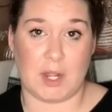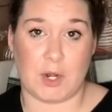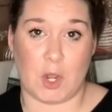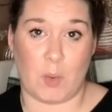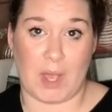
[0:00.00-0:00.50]

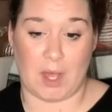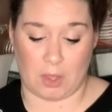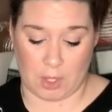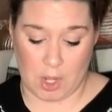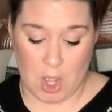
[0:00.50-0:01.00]

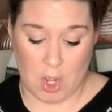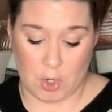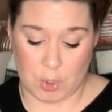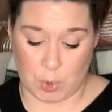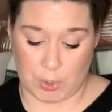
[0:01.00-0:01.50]
Noelle
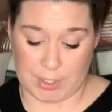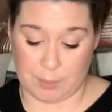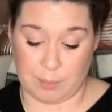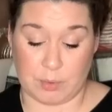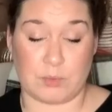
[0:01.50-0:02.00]

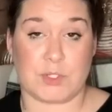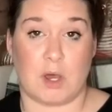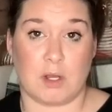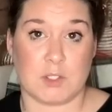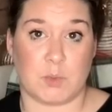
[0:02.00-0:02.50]
Nordic boot
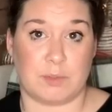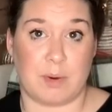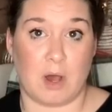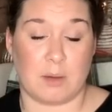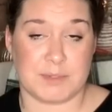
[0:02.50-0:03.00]
socks with
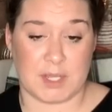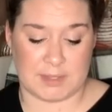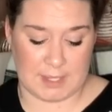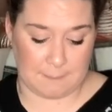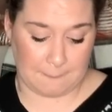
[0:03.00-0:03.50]
palms on
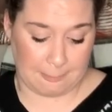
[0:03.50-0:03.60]
them.